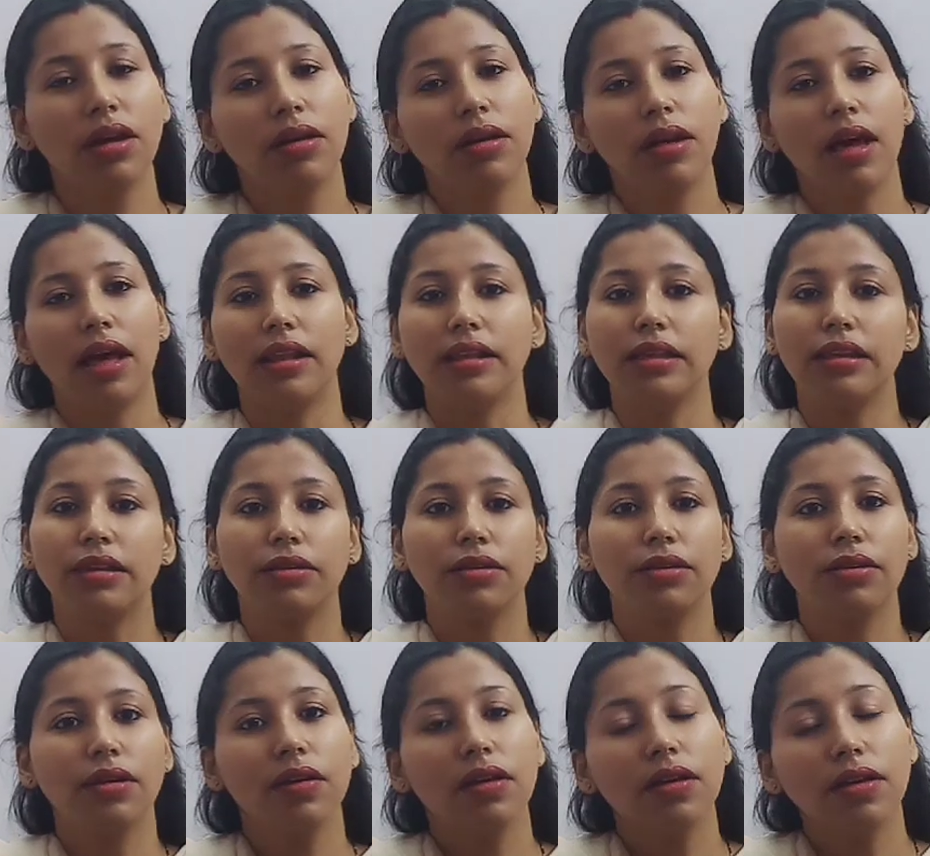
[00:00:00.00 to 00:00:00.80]

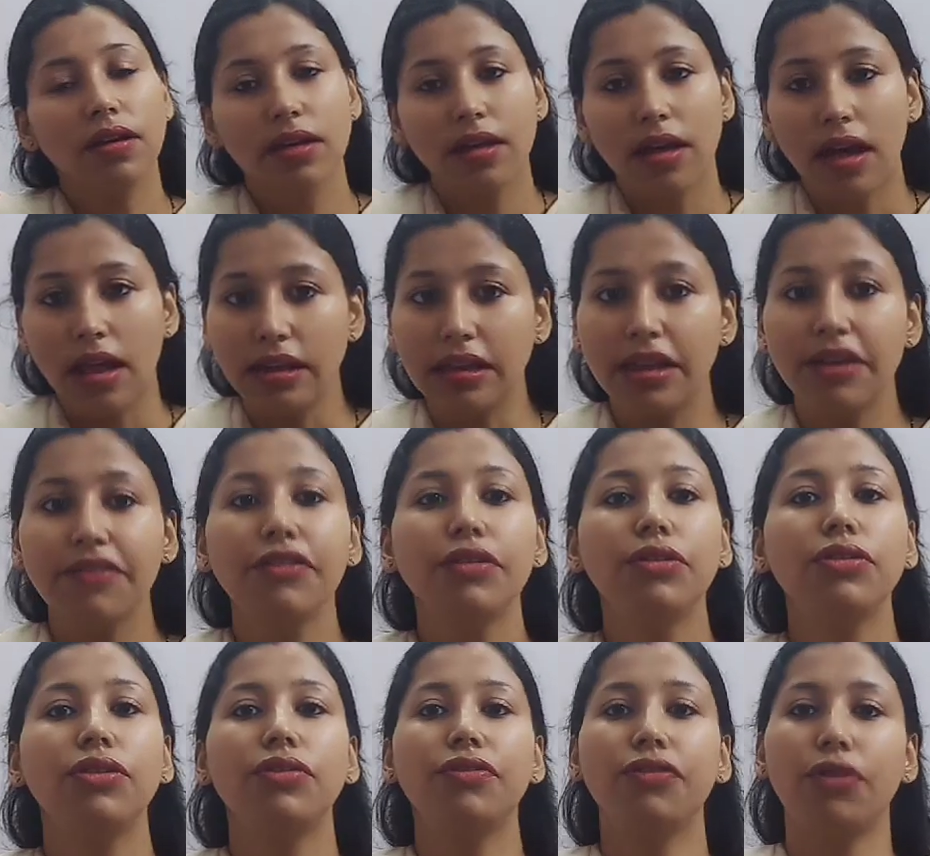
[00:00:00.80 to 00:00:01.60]
I'll give
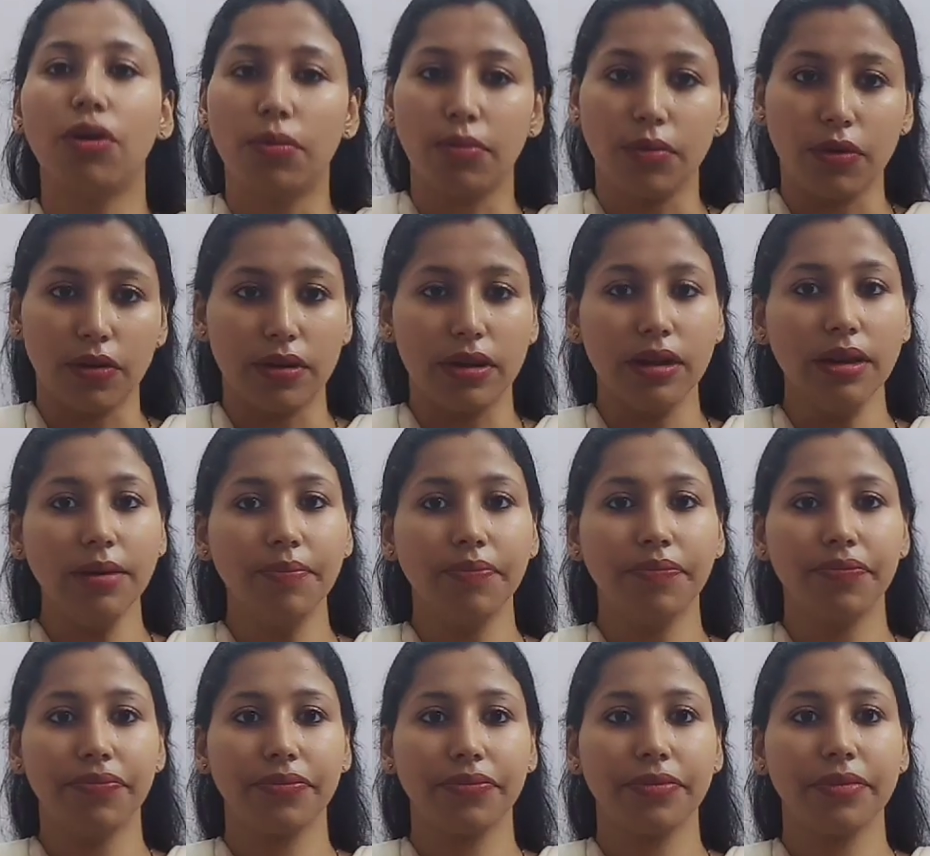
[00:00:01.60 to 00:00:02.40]
you the
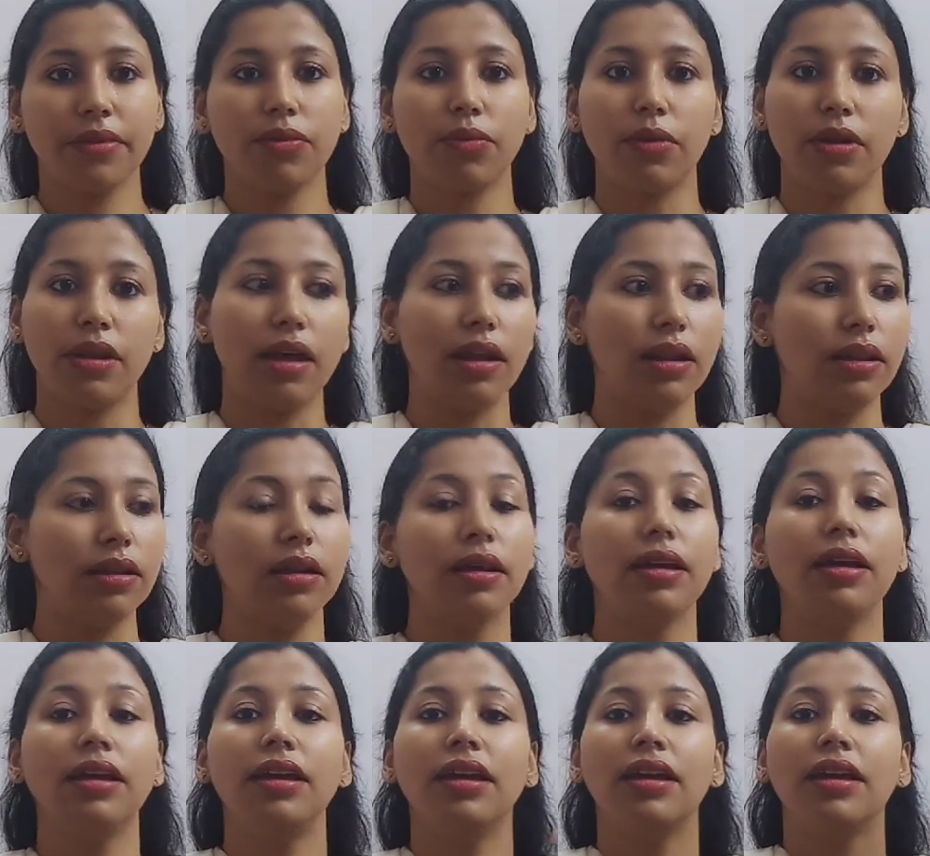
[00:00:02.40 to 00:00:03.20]
formula. When I'll
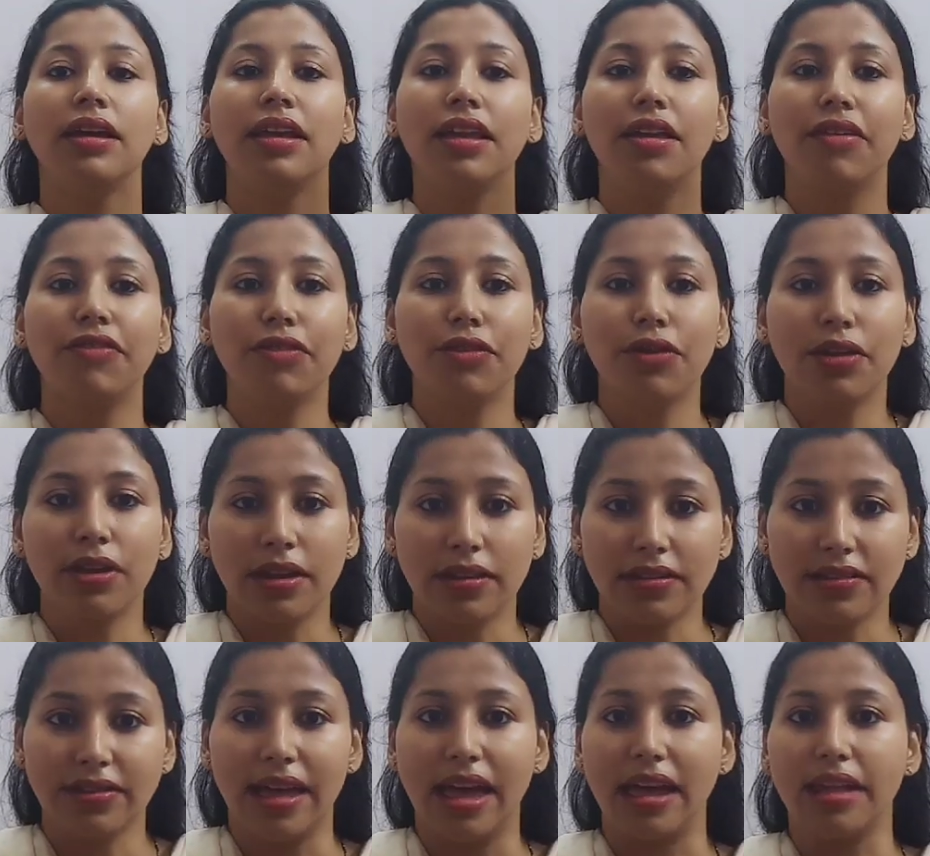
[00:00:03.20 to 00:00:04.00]
give you an
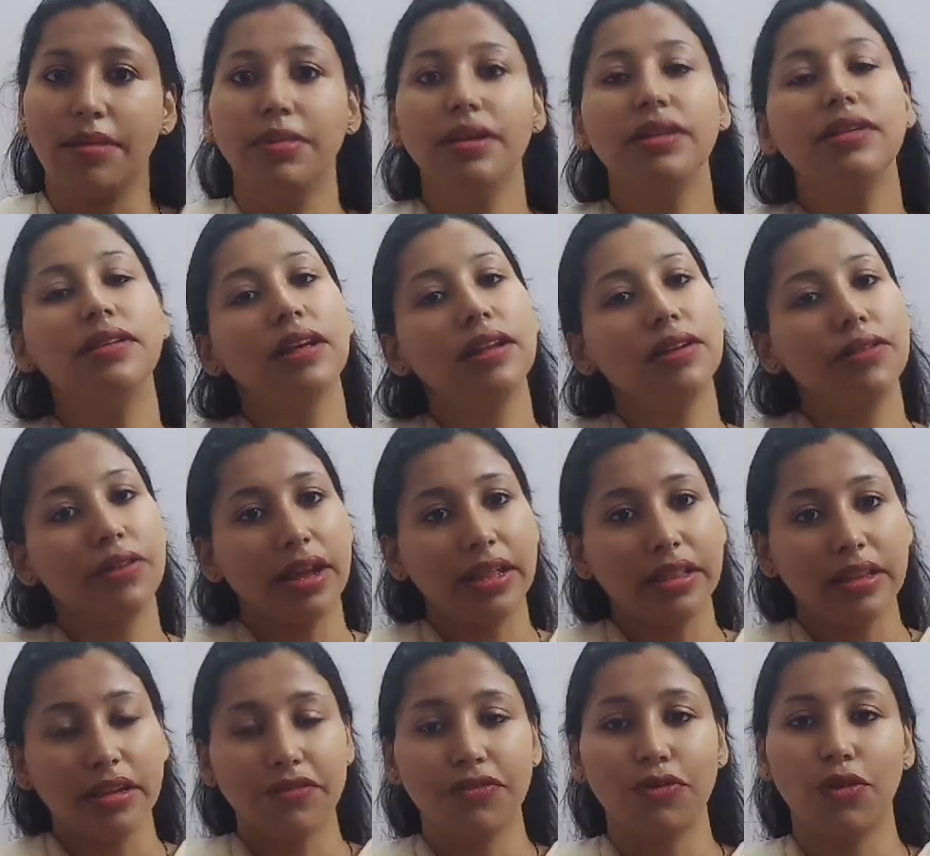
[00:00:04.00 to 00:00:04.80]
assignment, I'll
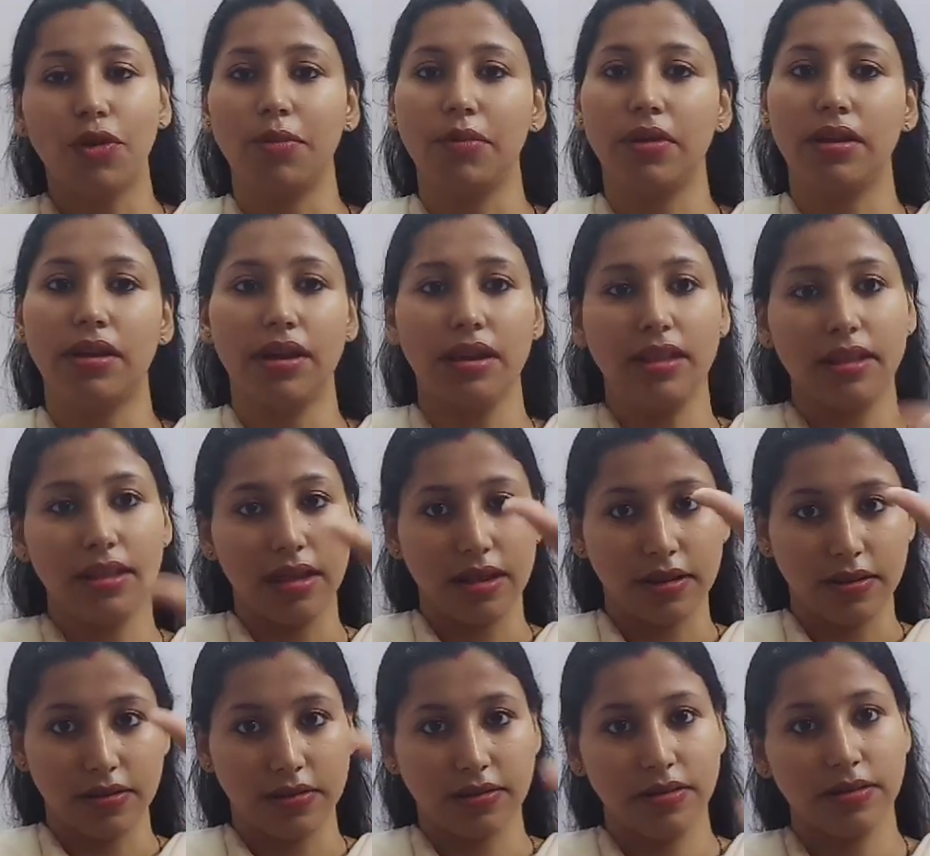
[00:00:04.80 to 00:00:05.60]
write that formula in
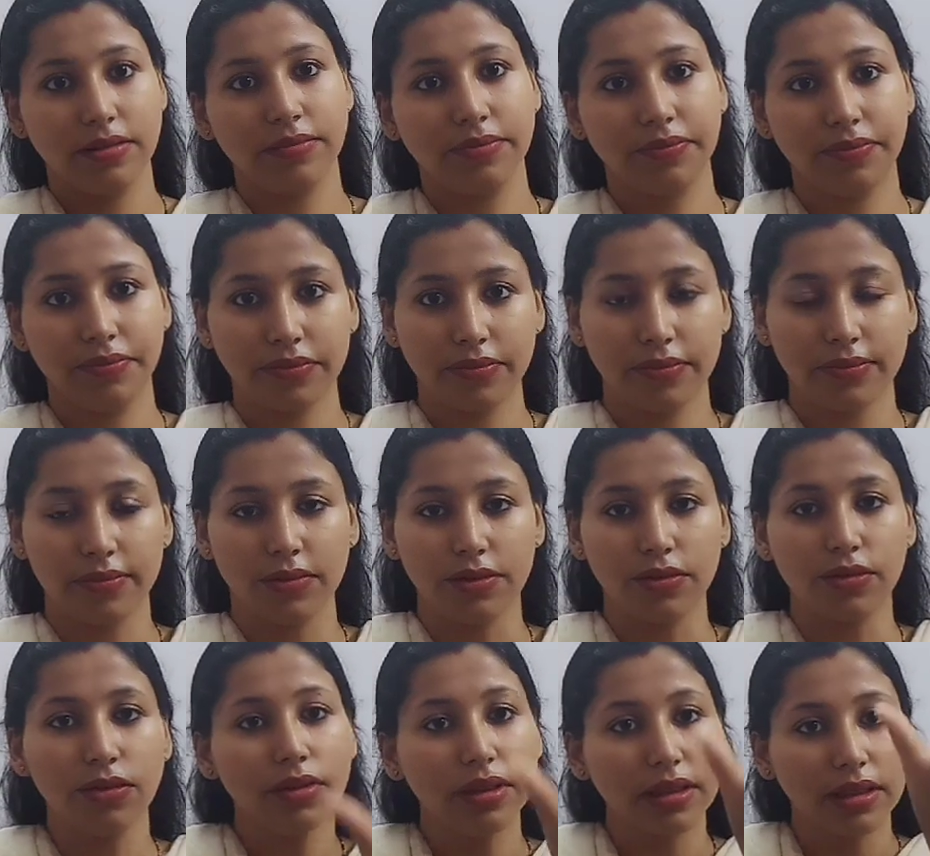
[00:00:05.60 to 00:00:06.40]
that, in
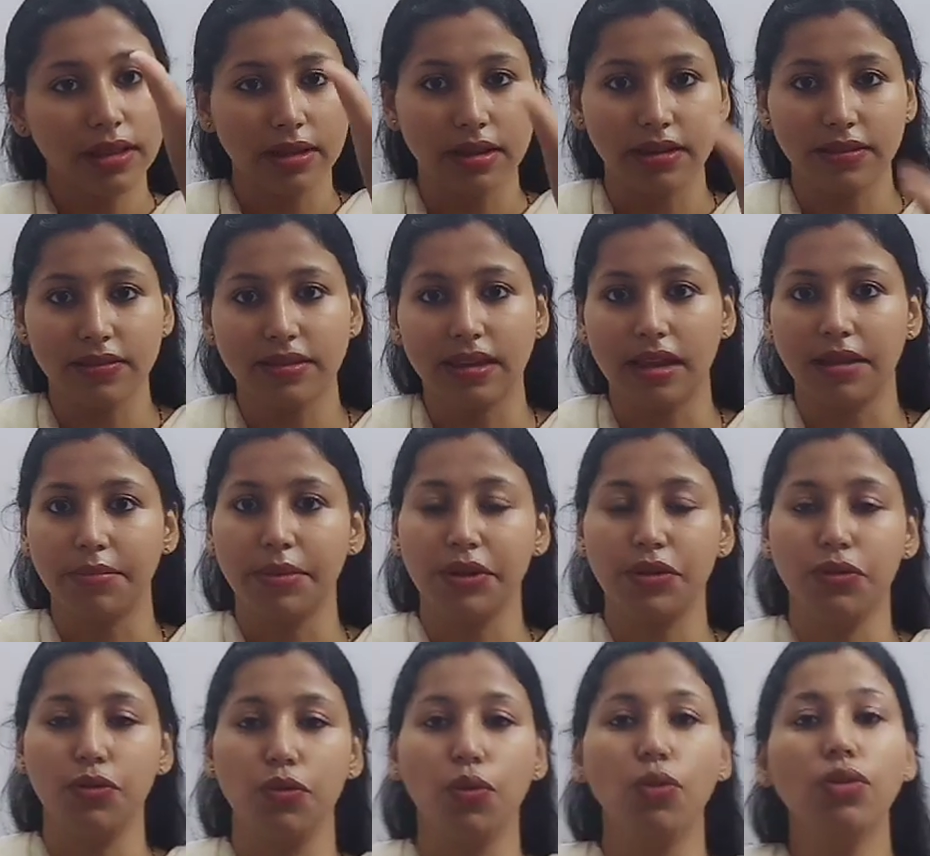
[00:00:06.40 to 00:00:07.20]
that
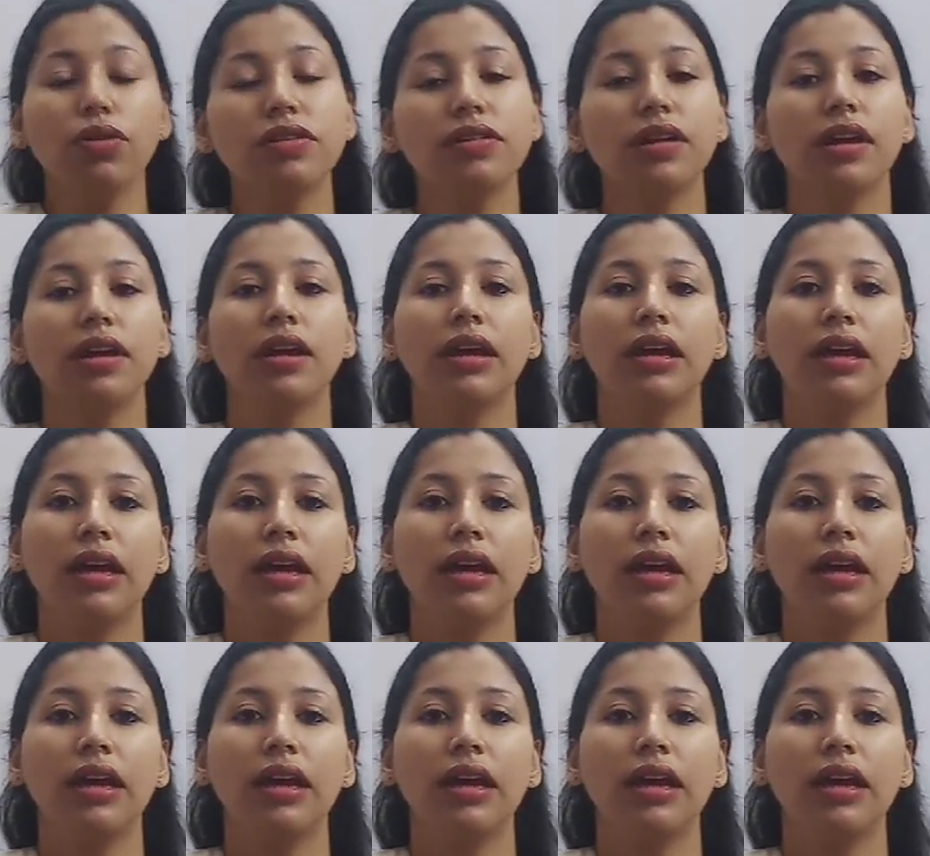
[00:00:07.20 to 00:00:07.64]
assignment note.